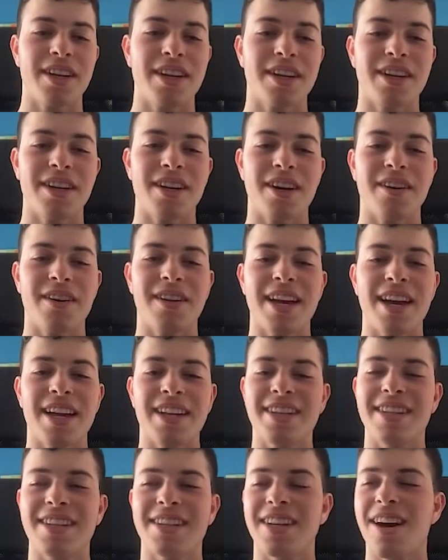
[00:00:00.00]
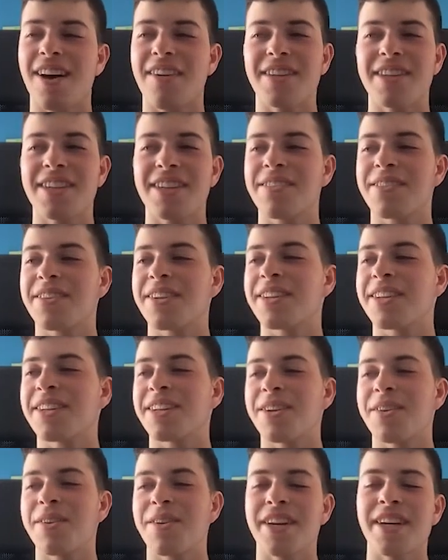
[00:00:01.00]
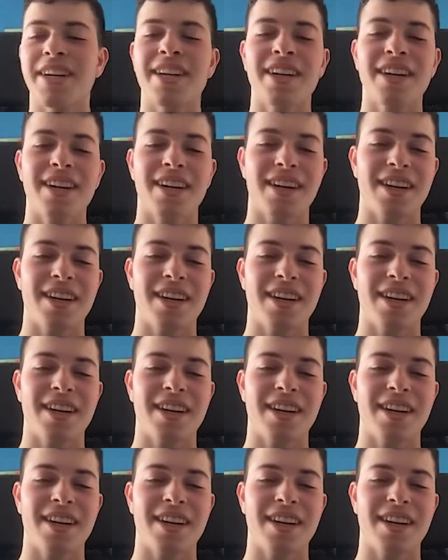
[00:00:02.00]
and that's obviously really annoying.